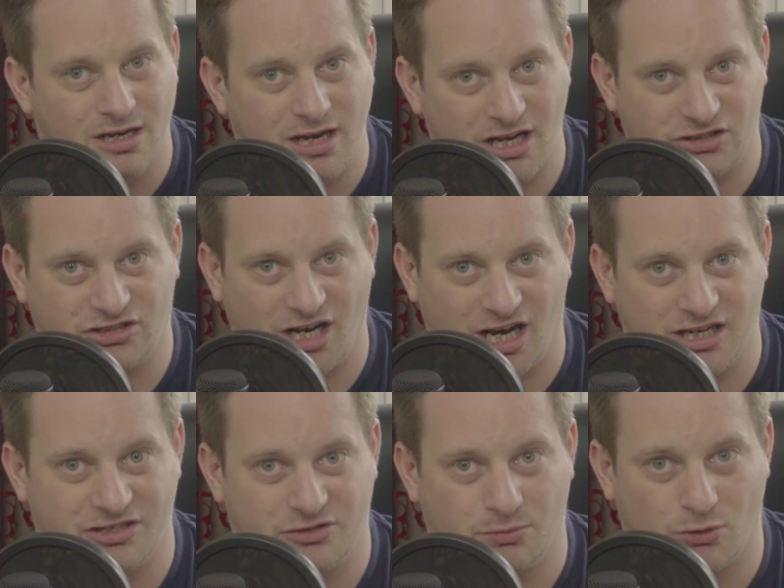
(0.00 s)
Next
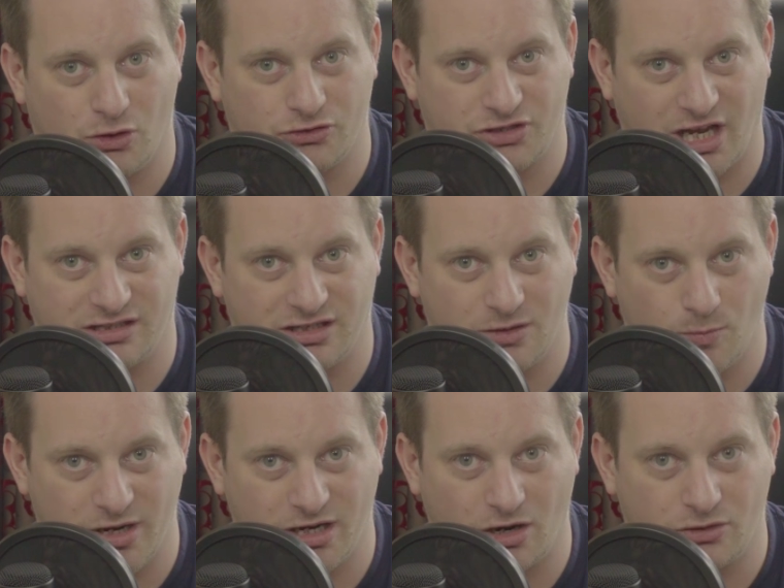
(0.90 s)
challenge was getting
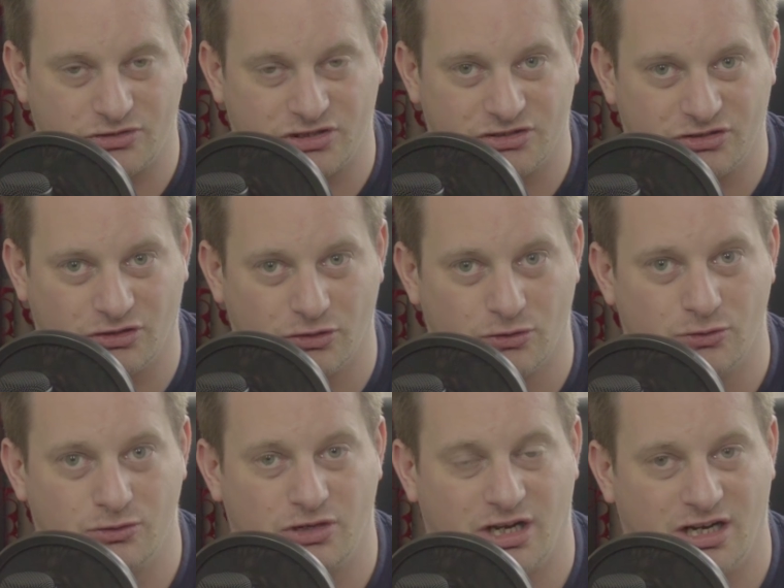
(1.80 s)
Windows installed.